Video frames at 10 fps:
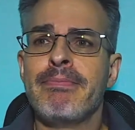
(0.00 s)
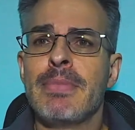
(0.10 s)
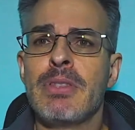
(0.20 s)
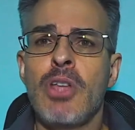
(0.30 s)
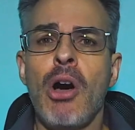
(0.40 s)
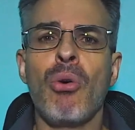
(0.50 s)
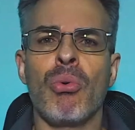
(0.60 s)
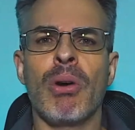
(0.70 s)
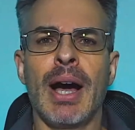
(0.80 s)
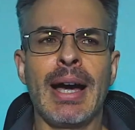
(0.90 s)

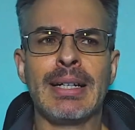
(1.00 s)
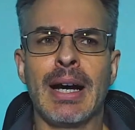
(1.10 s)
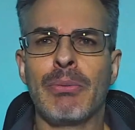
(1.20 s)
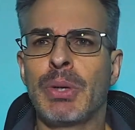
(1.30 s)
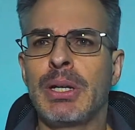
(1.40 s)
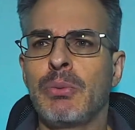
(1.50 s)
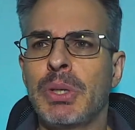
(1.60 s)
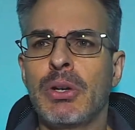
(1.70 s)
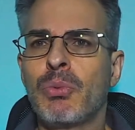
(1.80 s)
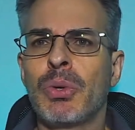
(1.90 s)
No,
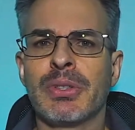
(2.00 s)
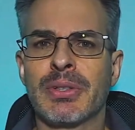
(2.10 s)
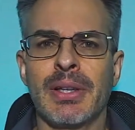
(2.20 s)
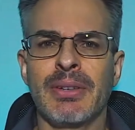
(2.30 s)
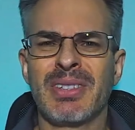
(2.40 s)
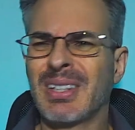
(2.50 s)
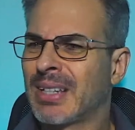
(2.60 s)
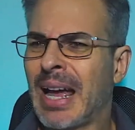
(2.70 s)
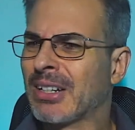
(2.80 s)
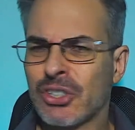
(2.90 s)
we don't want slaves. That's
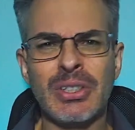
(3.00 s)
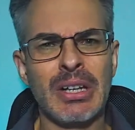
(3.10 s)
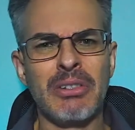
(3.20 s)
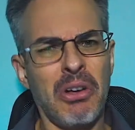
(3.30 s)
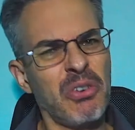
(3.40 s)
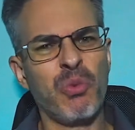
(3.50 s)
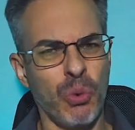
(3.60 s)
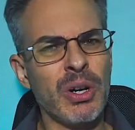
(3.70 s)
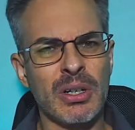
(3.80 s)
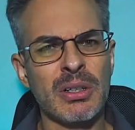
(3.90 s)
actually a lot of
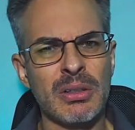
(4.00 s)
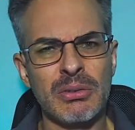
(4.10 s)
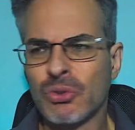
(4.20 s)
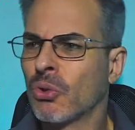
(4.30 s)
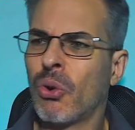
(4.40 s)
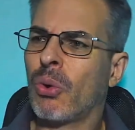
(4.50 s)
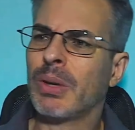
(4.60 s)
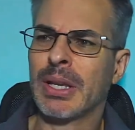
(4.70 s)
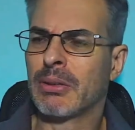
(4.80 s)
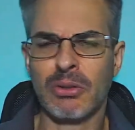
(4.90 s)
work to
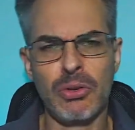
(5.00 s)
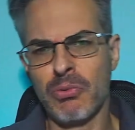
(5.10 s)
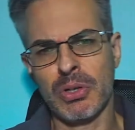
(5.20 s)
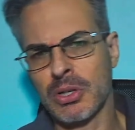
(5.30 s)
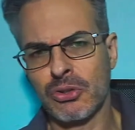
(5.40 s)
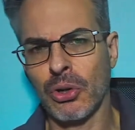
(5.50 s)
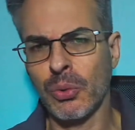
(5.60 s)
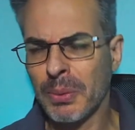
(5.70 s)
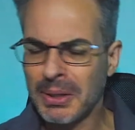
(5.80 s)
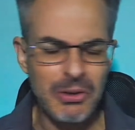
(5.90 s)
always, like, you want to
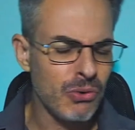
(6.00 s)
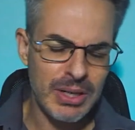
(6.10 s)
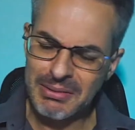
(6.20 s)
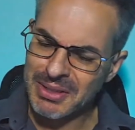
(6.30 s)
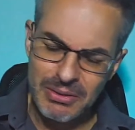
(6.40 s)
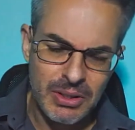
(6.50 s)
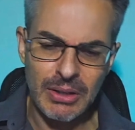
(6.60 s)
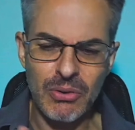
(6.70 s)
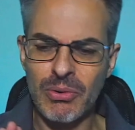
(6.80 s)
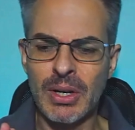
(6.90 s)
control women. No,
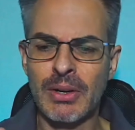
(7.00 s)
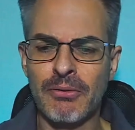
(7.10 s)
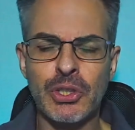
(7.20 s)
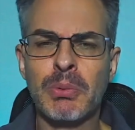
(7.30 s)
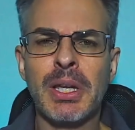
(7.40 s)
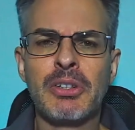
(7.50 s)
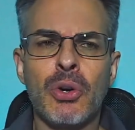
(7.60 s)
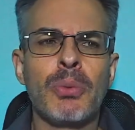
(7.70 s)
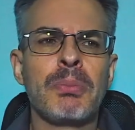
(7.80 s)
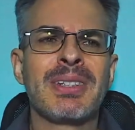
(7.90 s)
first of all, I
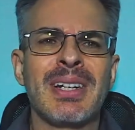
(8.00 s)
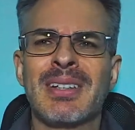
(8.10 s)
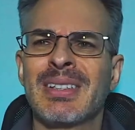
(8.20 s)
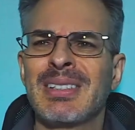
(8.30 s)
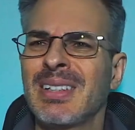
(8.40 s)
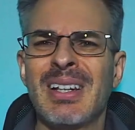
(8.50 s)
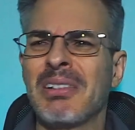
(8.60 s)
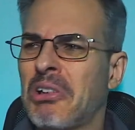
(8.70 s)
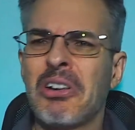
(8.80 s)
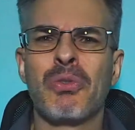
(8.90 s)
don't. But secondly, isn't that a
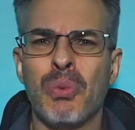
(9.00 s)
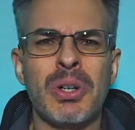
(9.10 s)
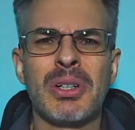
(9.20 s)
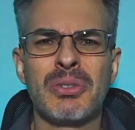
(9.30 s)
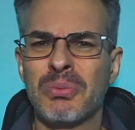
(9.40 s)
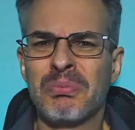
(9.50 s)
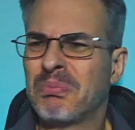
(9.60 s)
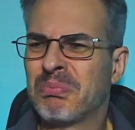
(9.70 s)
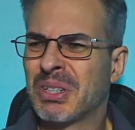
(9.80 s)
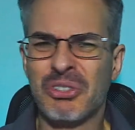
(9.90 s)
lot of work to
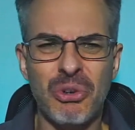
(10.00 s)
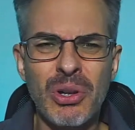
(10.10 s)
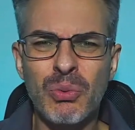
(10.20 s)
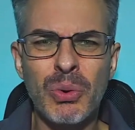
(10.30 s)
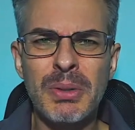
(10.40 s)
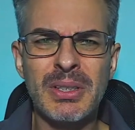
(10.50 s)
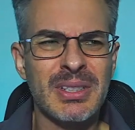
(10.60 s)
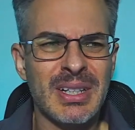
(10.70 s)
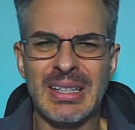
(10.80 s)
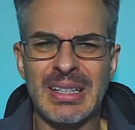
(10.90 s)
control a woman?
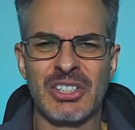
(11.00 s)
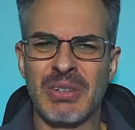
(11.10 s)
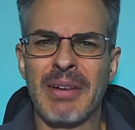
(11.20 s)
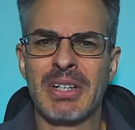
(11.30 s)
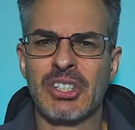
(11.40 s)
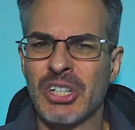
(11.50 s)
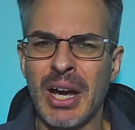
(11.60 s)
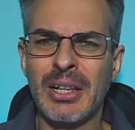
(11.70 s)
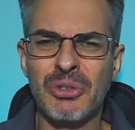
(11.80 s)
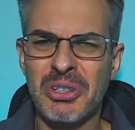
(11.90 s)
It's like having a
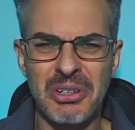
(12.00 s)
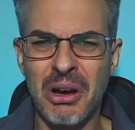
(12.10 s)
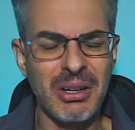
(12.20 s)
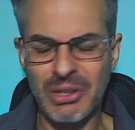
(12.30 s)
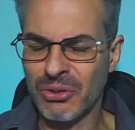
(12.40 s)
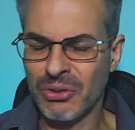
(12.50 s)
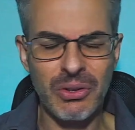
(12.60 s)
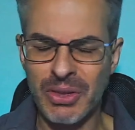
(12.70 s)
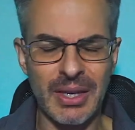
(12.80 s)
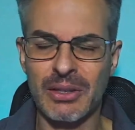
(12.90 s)
child or a dog. No,
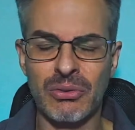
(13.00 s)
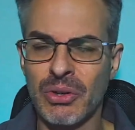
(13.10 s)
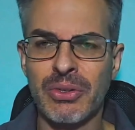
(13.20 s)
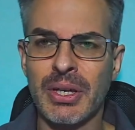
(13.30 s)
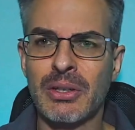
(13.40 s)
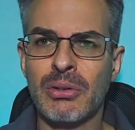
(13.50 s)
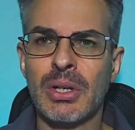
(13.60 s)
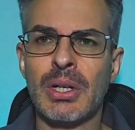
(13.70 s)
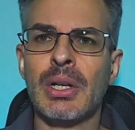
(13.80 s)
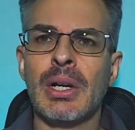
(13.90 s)
thank you. No, thank you.
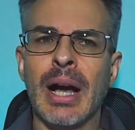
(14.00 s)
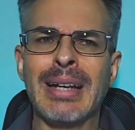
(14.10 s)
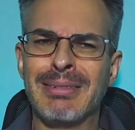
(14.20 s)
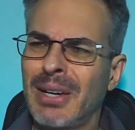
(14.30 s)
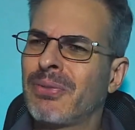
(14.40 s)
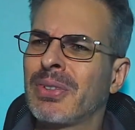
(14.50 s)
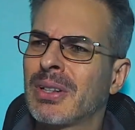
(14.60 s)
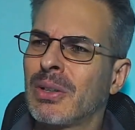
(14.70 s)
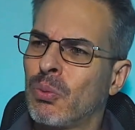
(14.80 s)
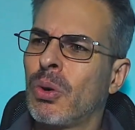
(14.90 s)
I
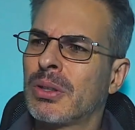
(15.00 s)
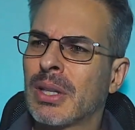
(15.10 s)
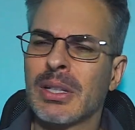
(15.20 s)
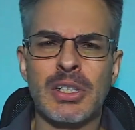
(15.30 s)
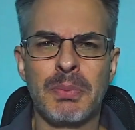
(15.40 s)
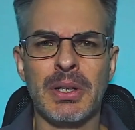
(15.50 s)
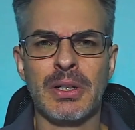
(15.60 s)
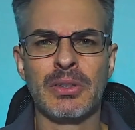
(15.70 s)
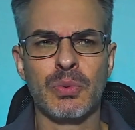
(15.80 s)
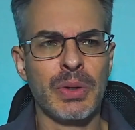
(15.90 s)
definitely want an
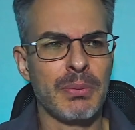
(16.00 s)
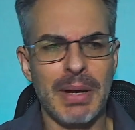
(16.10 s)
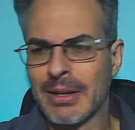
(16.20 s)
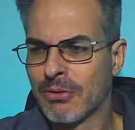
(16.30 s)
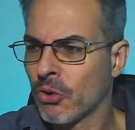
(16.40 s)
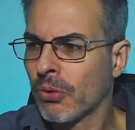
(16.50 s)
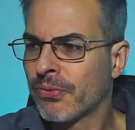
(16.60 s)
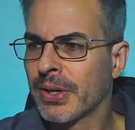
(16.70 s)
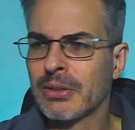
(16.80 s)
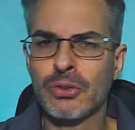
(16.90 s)
experience with my
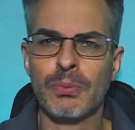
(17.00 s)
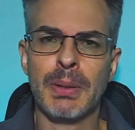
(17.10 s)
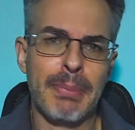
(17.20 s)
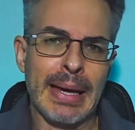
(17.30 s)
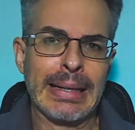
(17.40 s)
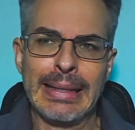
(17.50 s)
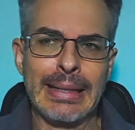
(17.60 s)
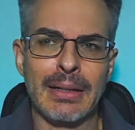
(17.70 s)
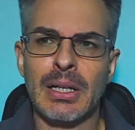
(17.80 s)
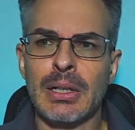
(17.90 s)
girlfriend to be better
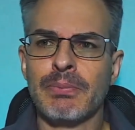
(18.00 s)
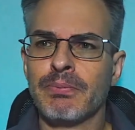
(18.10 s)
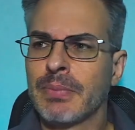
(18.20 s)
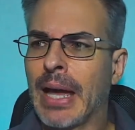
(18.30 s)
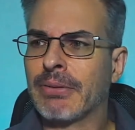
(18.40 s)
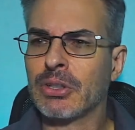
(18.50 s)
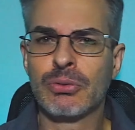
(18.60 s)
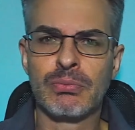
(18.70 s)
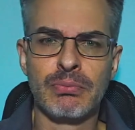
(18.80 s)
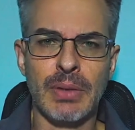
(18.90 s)
than having
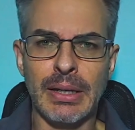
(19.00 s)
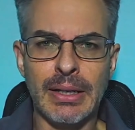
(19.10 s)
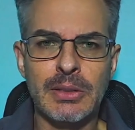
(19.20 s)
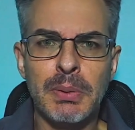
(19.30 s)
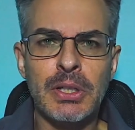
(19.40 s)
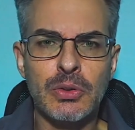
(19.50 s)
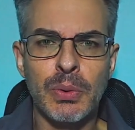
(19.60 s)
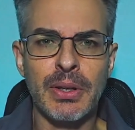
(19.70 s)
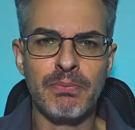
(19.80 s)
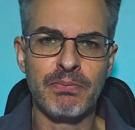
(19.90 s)
an experience
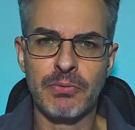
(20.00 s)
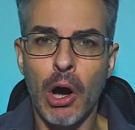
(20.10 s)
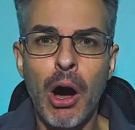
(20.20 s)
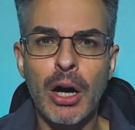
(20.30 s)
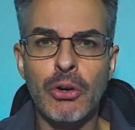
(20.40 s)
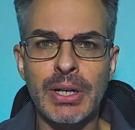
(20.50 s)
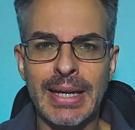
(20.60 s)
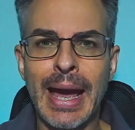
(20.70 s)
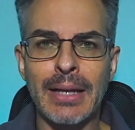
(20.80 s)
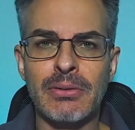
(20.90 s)
with a dog or a
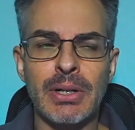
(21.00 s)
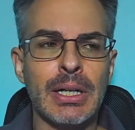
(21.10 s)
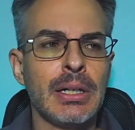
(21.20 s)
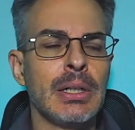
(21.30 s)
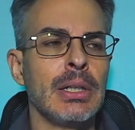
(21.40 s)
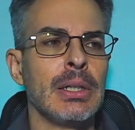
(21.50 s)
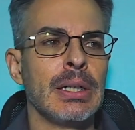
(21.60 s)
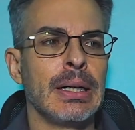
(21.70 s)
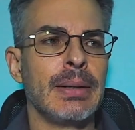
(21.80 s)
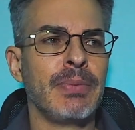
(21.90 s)
cat, right?
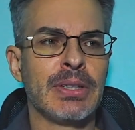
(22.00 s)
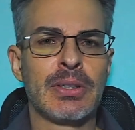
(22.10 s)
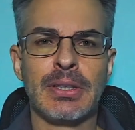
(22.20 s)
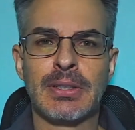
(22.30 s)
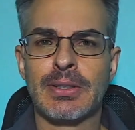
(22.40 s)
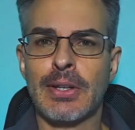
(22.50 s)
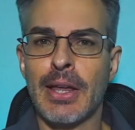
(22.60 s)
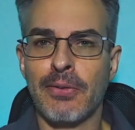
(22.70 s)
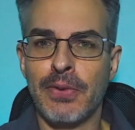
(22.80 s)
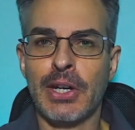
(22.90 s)
This is
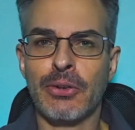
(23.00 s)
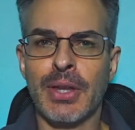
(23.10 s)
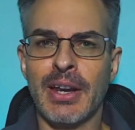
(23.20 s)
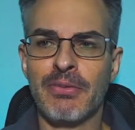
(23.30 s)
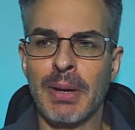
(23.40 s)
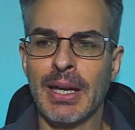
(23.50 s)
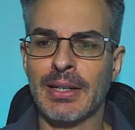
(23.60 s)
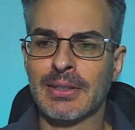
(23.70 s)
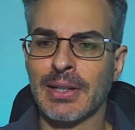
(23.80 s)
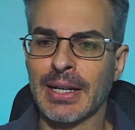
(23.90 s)
another video that I've made.
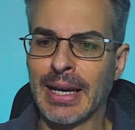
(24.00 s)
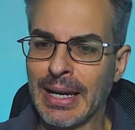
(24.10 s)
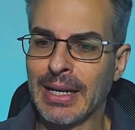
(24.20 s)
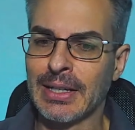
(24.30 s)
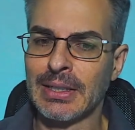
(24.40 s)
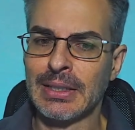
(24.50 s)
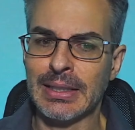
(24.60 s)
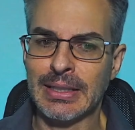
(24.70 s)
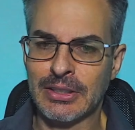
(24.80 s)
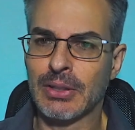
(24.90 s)
Is like, hey,
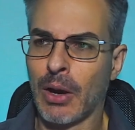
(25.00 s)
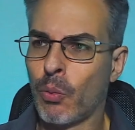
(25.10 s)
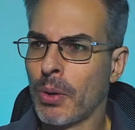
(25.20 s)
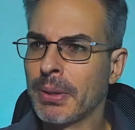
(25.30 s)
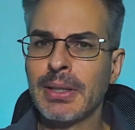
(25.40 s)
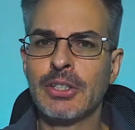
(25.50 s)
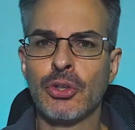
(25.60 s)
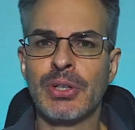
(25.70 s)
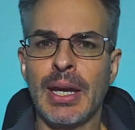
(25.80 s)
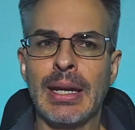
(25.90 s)
is a woman that
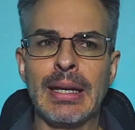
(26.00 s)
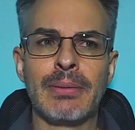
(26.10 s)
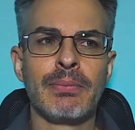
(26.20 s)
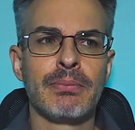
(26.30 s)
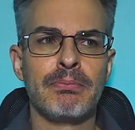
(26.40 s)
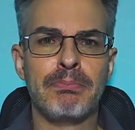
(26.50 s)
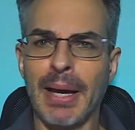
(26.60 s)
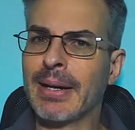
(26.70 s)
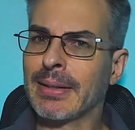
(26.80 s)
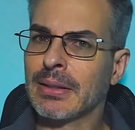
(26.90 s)
you're dating
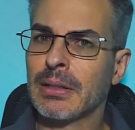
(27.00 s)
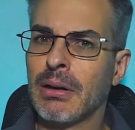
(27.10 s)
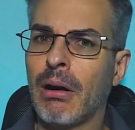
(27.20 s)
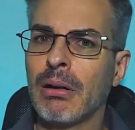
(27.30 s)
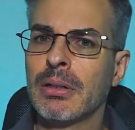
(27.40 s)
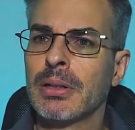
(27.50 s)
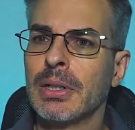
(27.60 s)
better than a dog?